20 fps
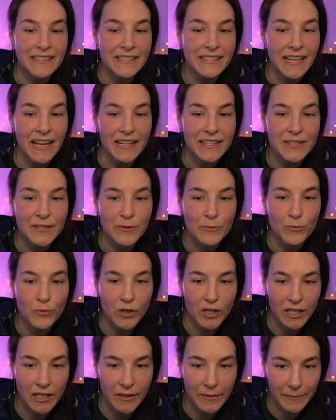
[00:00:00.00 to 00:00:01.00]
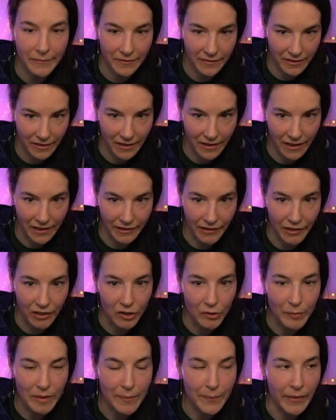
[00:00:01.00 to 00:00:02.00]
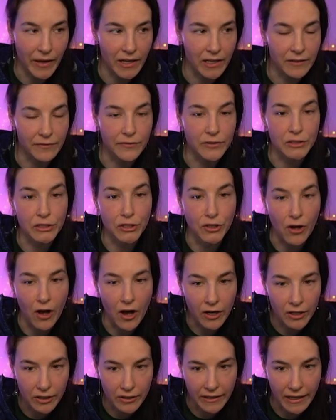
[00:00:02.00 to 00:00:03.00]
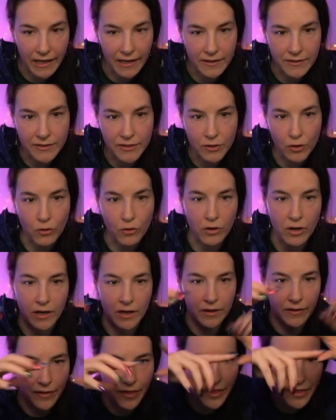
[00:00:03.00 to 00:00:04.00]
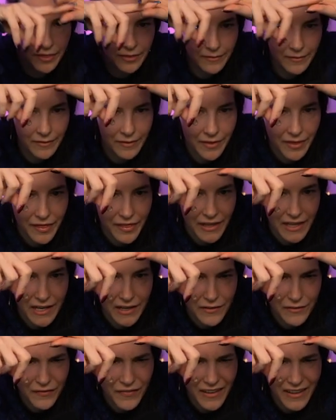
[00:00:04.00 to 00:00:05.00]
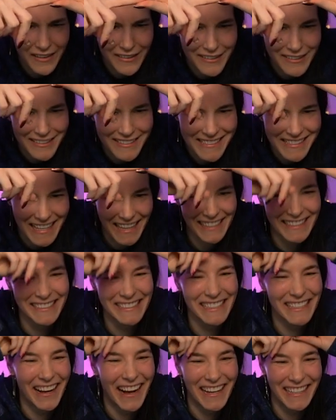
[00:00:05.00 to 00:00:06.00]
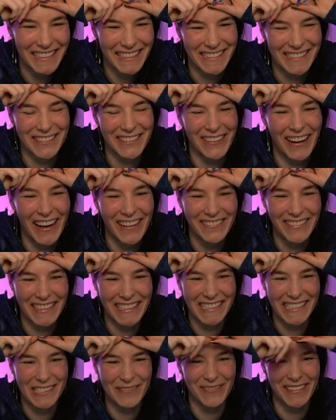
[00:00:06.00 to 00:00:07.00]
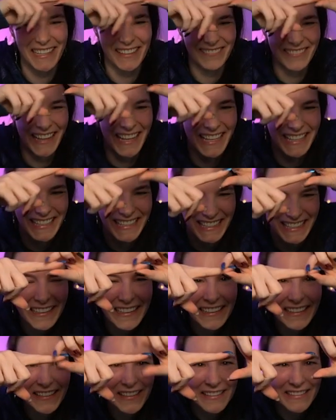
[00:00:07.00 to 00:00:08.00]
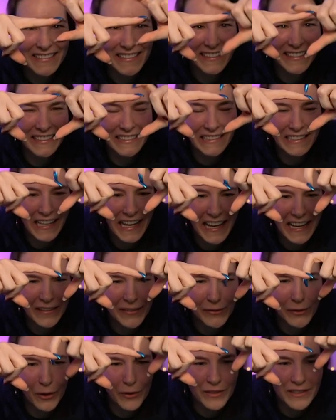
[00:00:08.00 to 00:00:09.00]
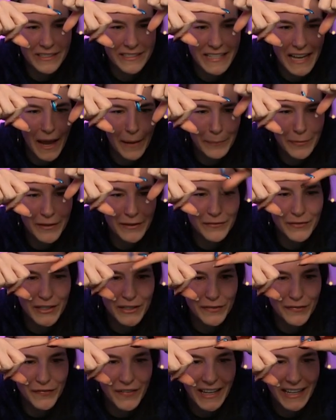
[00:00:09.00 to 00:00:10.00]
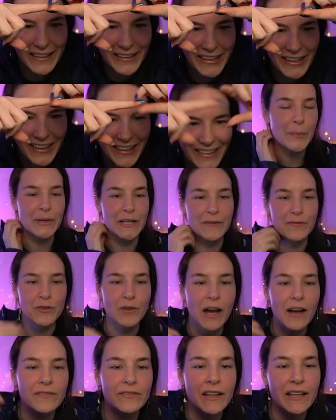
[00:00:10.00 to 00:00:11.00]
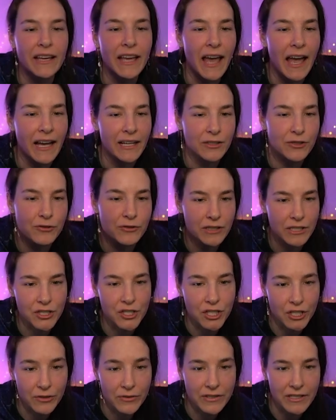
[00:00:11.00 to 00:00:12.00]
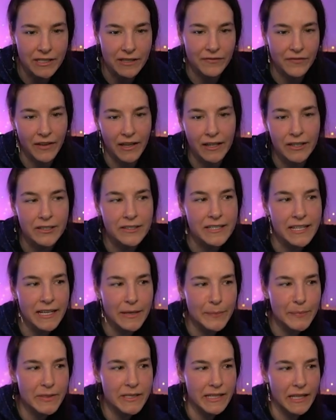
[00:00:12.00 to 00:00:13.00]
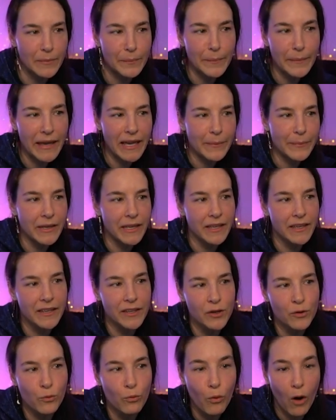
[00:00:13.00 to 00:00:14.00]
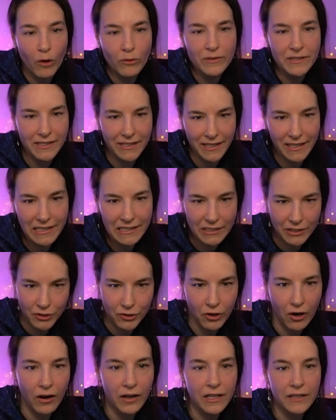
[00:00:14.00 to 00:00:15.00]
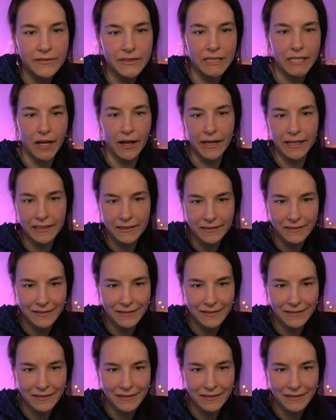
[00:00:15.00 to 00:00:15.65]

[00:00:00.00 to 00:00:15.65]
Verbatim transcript: tend to work a little bit better for longer nails or th thin fingers. I don't know how to describe this, but I'm like, the, the length, no, the depth of your finger. But if you have like extra juicy fingertips, then maybe you won't see as strong of a line.